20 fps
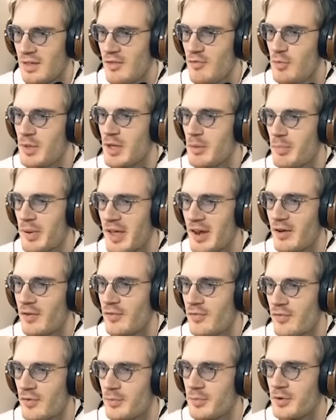Give me a
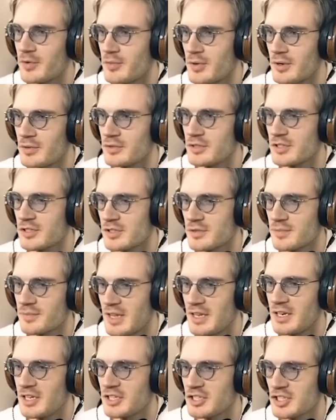petal from your rose.
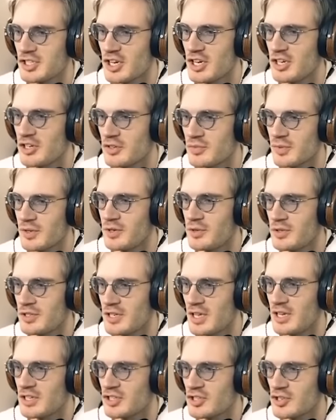In exchange, when you're in
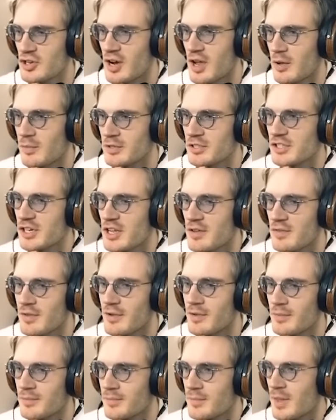danger, I will save
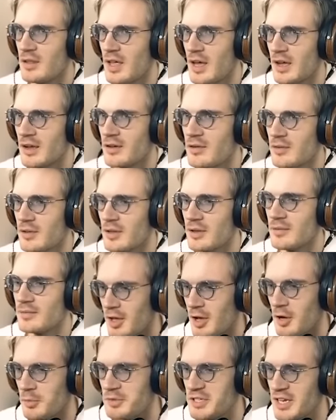you. Yeah, I can do that.
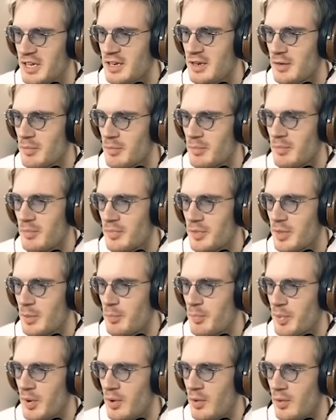Obtained the
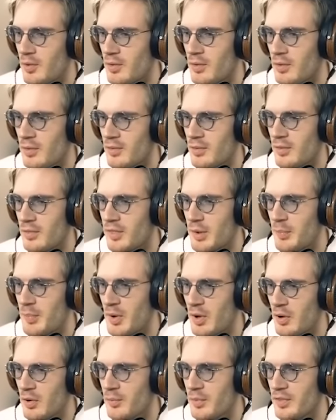ball. The
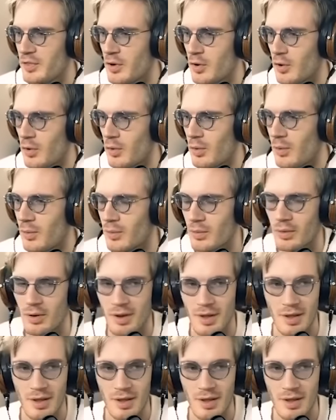ball with hole.